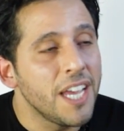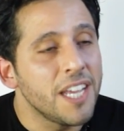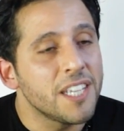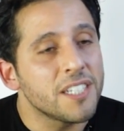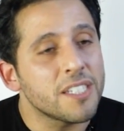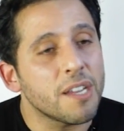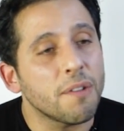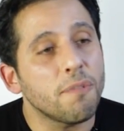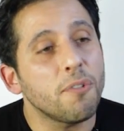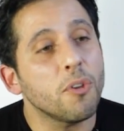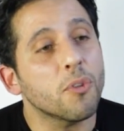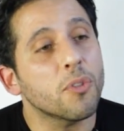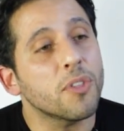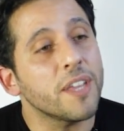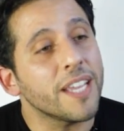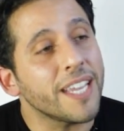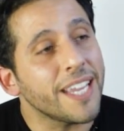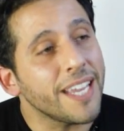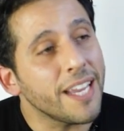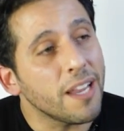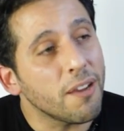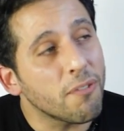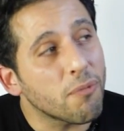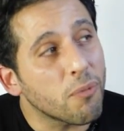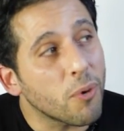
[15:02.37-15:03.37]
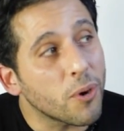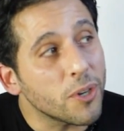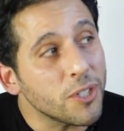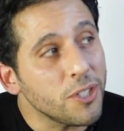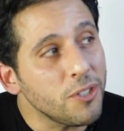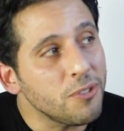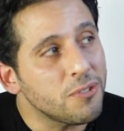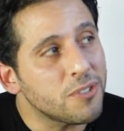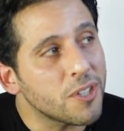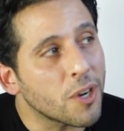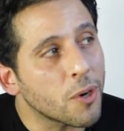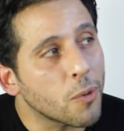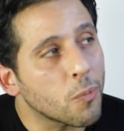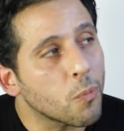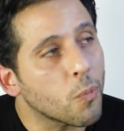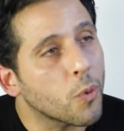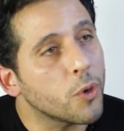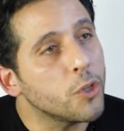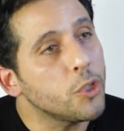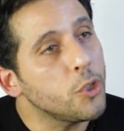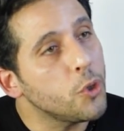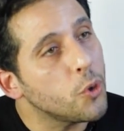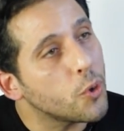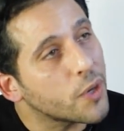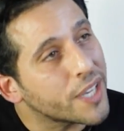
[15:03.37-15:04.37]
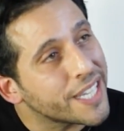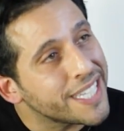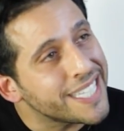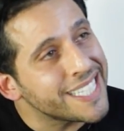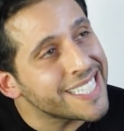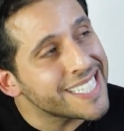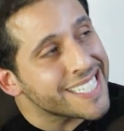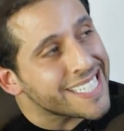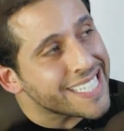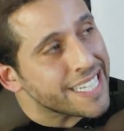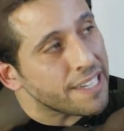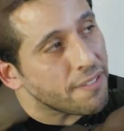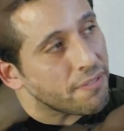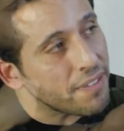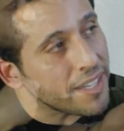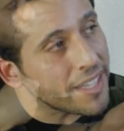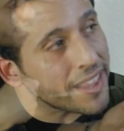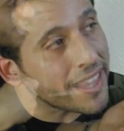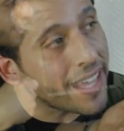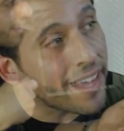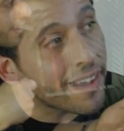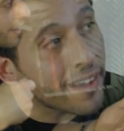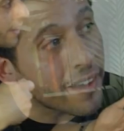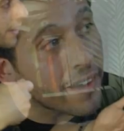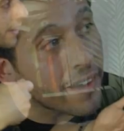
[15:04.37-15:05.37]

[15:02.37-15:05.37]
So if you're thinking of what you don't want, you're conceiving that